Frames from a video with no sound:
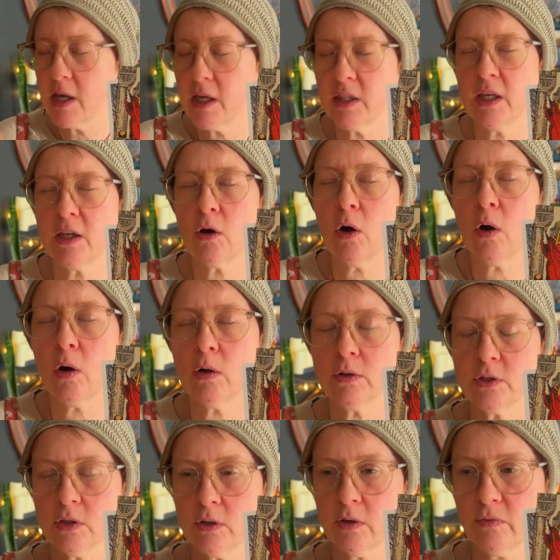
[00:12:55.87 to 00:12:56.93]
they call
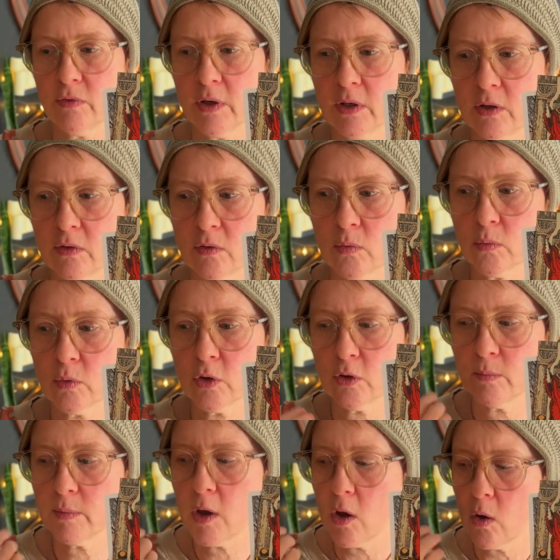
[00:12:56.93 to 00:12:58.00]
to the front of the
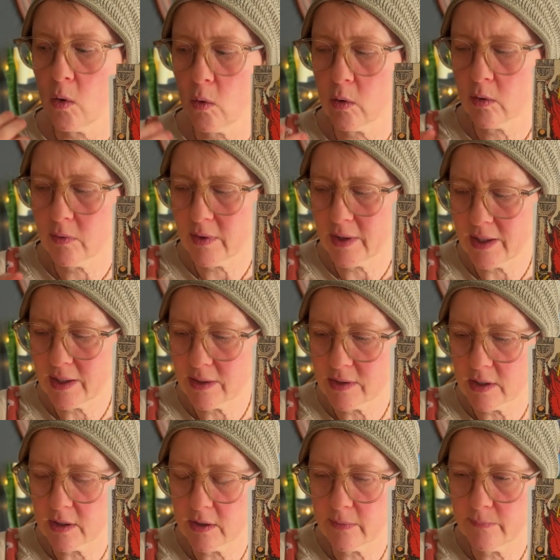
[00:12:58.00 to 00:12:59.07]
room. Or like
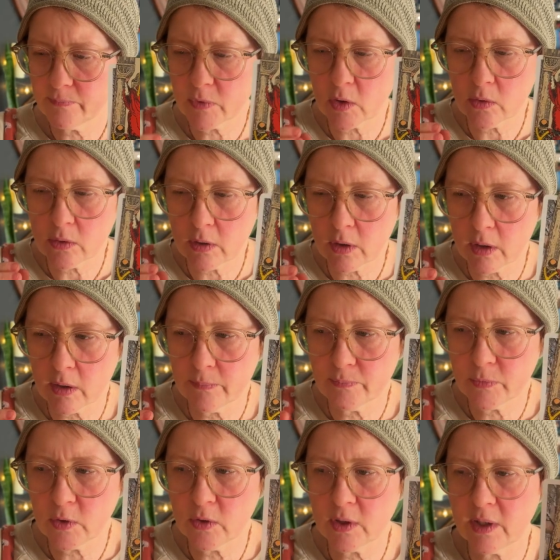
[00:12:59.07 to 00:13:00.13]

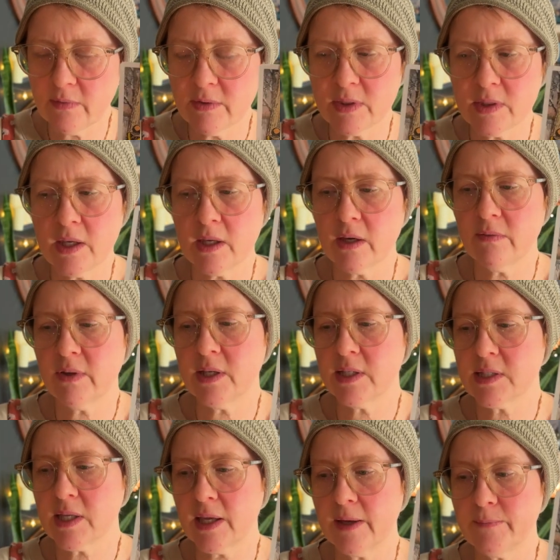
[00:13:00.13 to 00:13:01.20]
you can even think of it
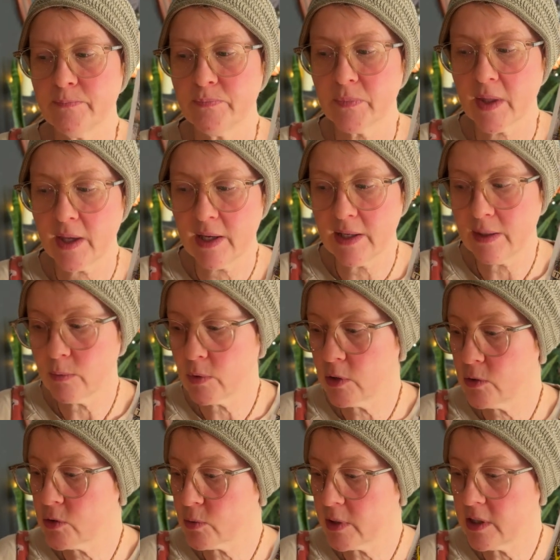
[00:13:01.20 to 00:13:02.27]
as like anyone
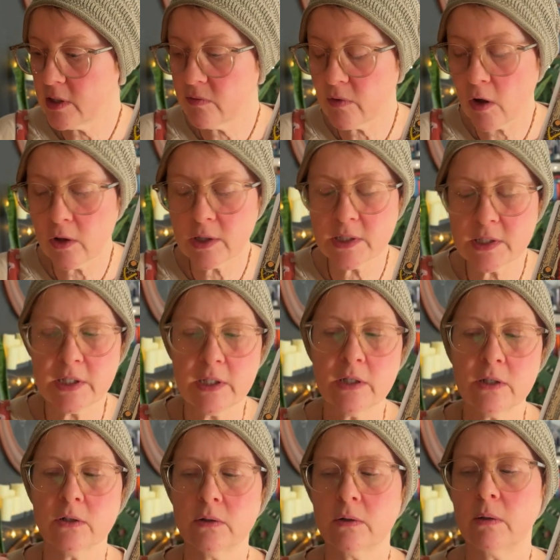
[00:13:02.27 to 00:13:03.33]
who's ready to
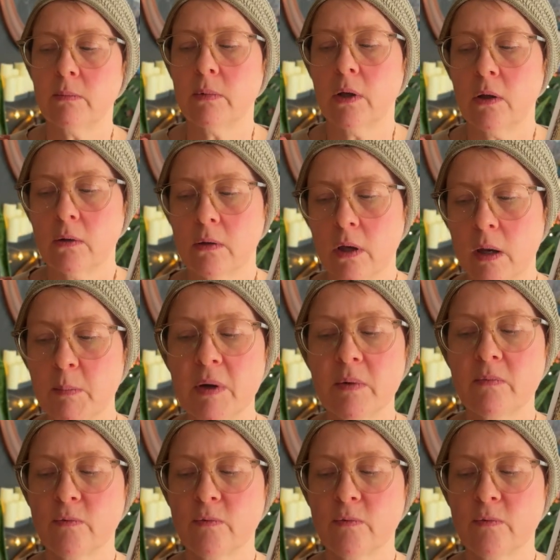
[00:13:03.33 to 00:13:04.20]
volunteer, come up